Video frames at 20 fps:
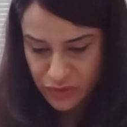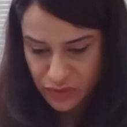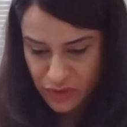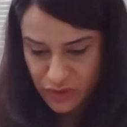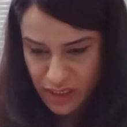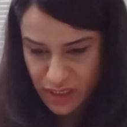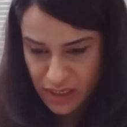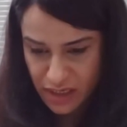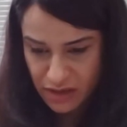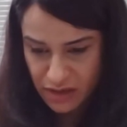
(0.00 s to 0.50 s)
I've
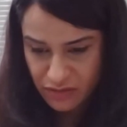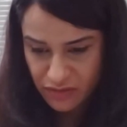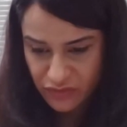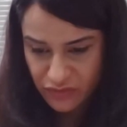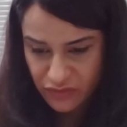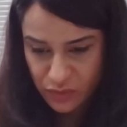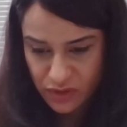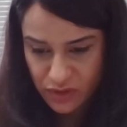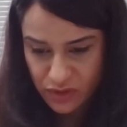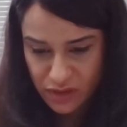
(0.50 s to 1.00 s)
got here
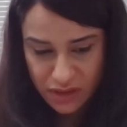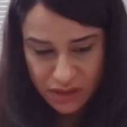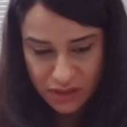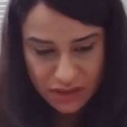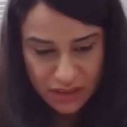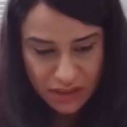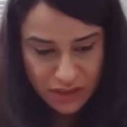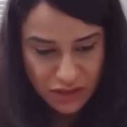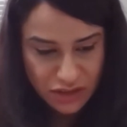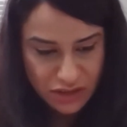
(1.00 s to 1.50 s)
of
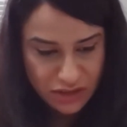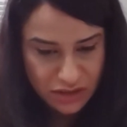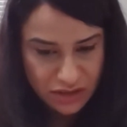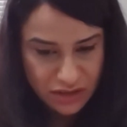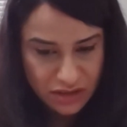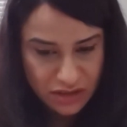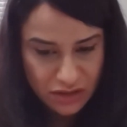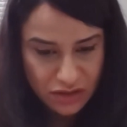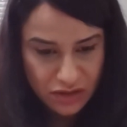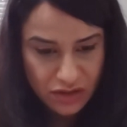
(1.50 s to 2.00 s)

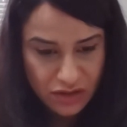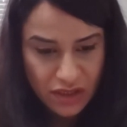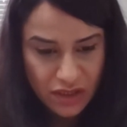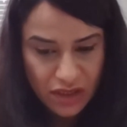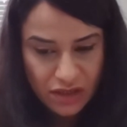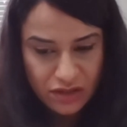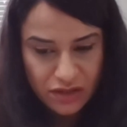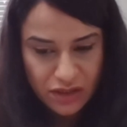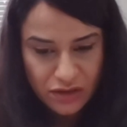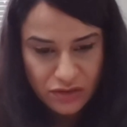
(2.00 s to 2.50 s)
organisations are
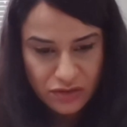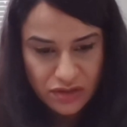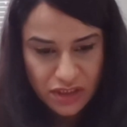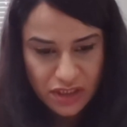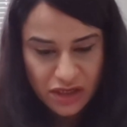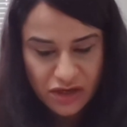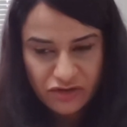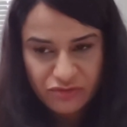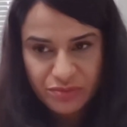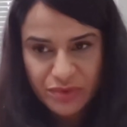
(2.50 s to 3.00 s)
those
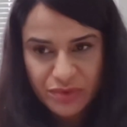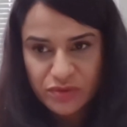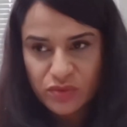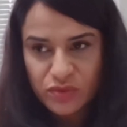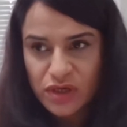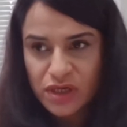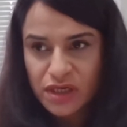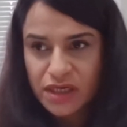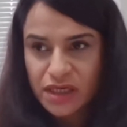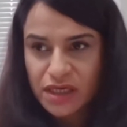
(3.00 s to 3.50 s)
that have been
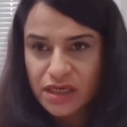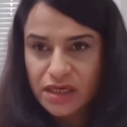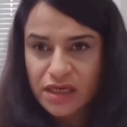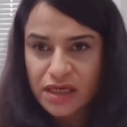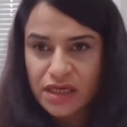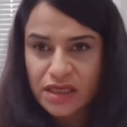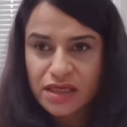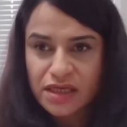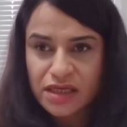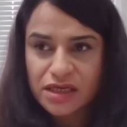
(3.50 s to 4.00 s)
working
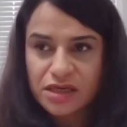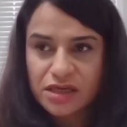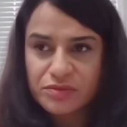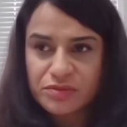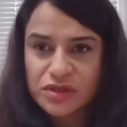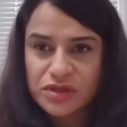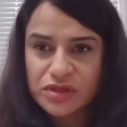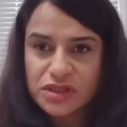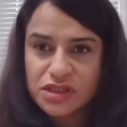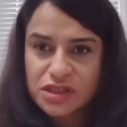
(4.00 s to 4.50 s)
in their
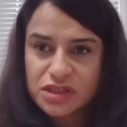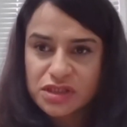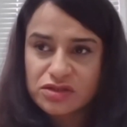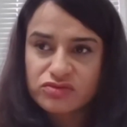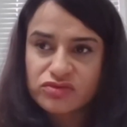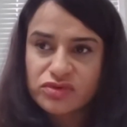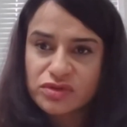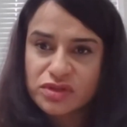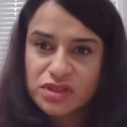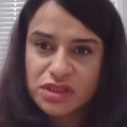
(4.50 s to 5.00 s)
communities,
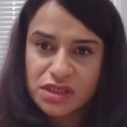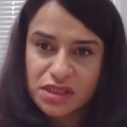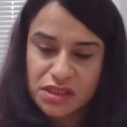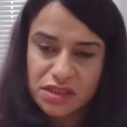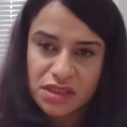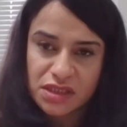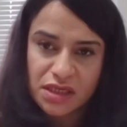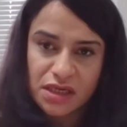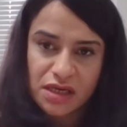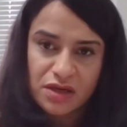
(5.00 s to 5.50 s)

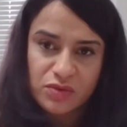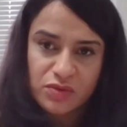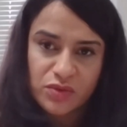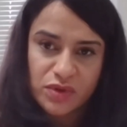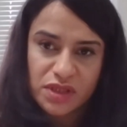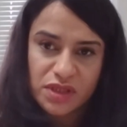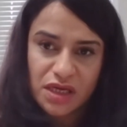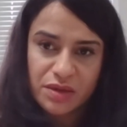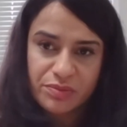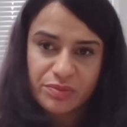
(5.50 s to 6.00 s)
rooted
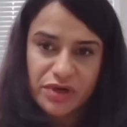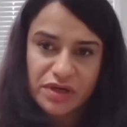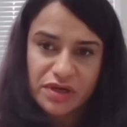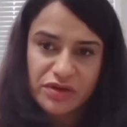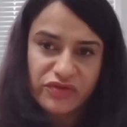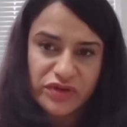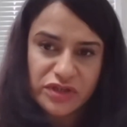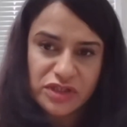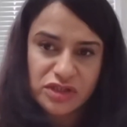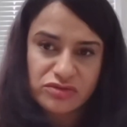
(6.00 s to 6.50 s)
with their
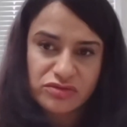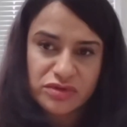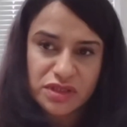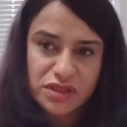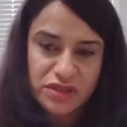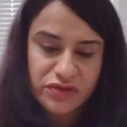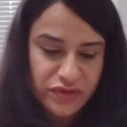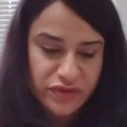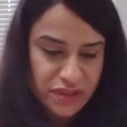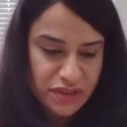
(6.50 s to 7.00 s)

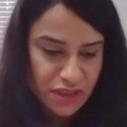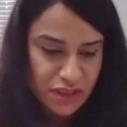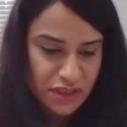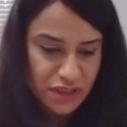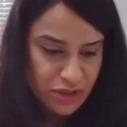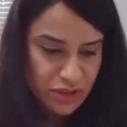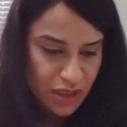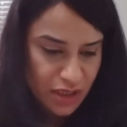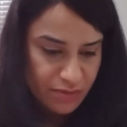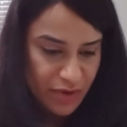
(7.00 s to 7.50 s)
beneficiaries for
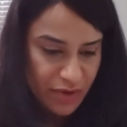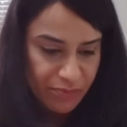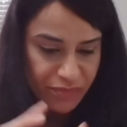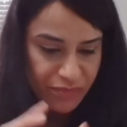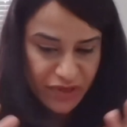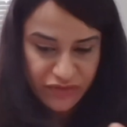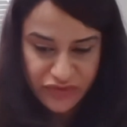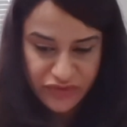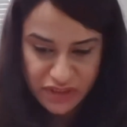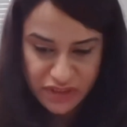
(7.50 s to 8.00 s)
some time,
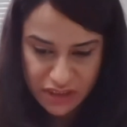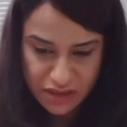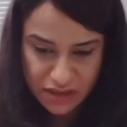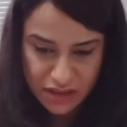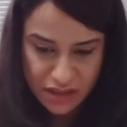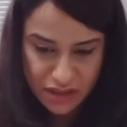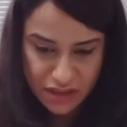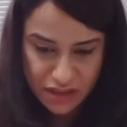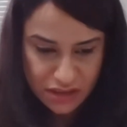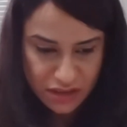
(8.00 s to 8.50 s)
and
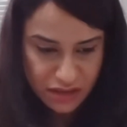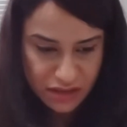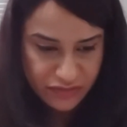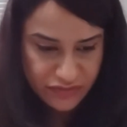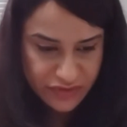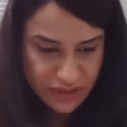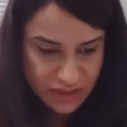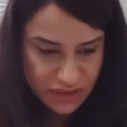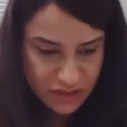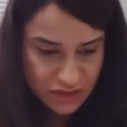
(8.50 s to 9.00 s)
pivoted their
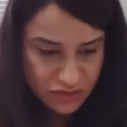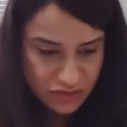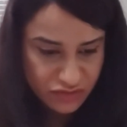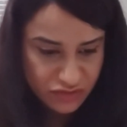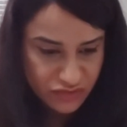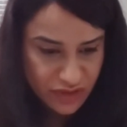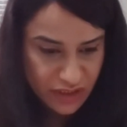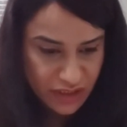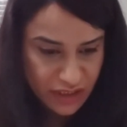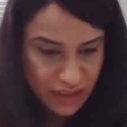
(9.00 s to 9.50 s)
services to
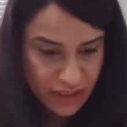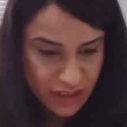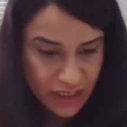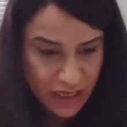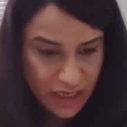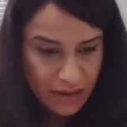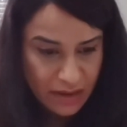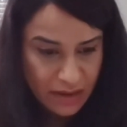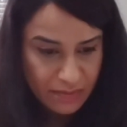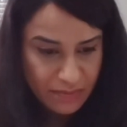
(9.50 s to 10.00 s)
really
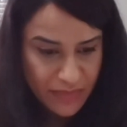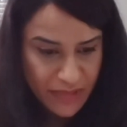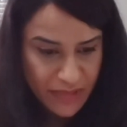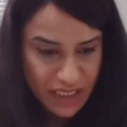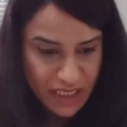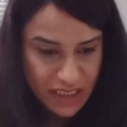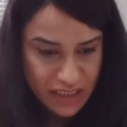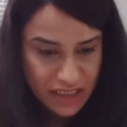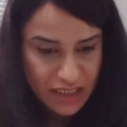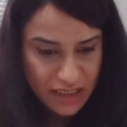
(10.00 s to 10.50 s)

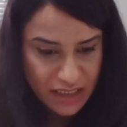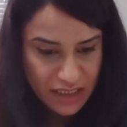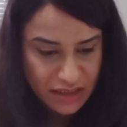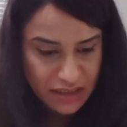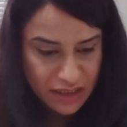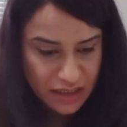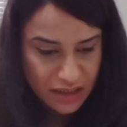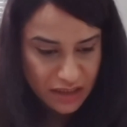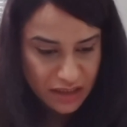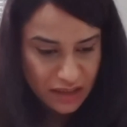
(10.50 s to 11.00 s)
meet
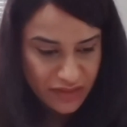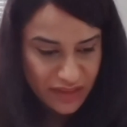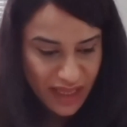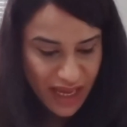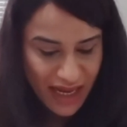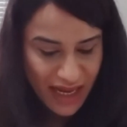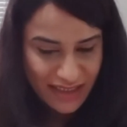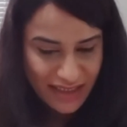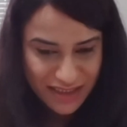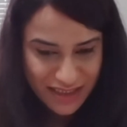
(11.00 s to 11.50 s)
need. And
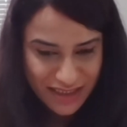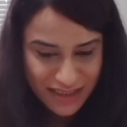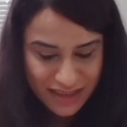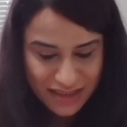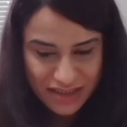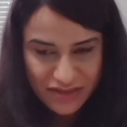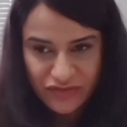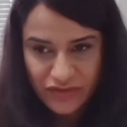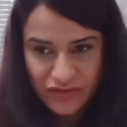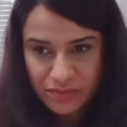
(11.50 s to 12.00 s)
that
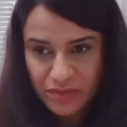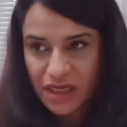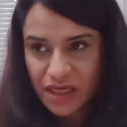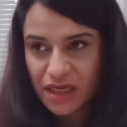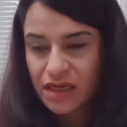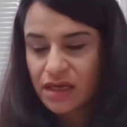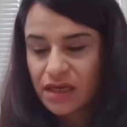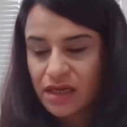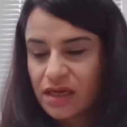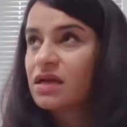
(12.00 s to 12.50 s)
is, for
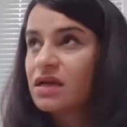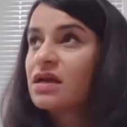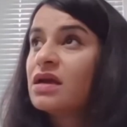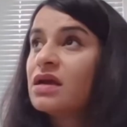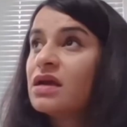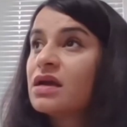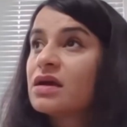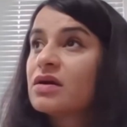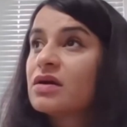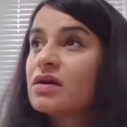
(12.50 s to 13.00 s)
me,
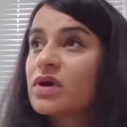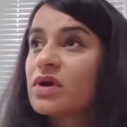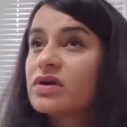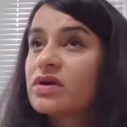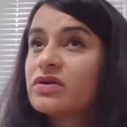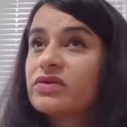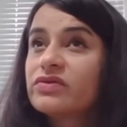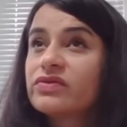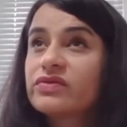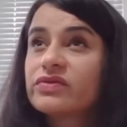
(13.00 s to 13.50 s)

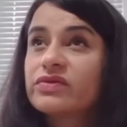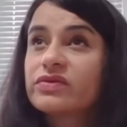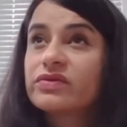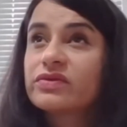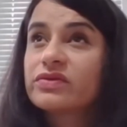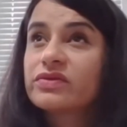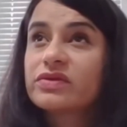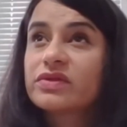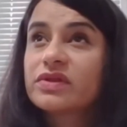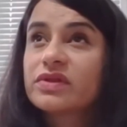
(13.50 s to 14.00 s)
one of
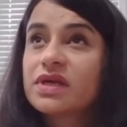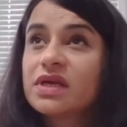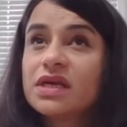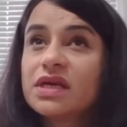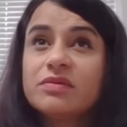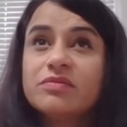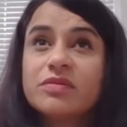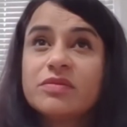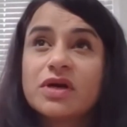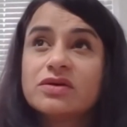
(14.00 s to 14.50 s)

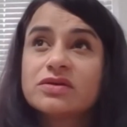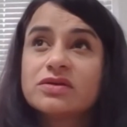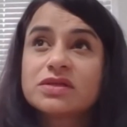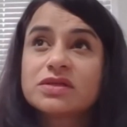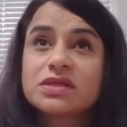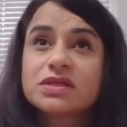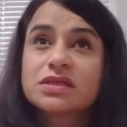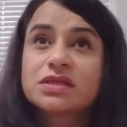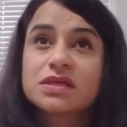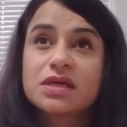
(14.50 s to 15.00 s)
the
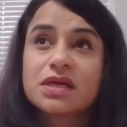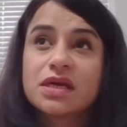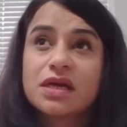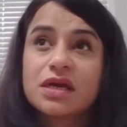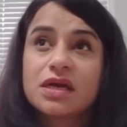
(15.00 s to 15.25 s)
most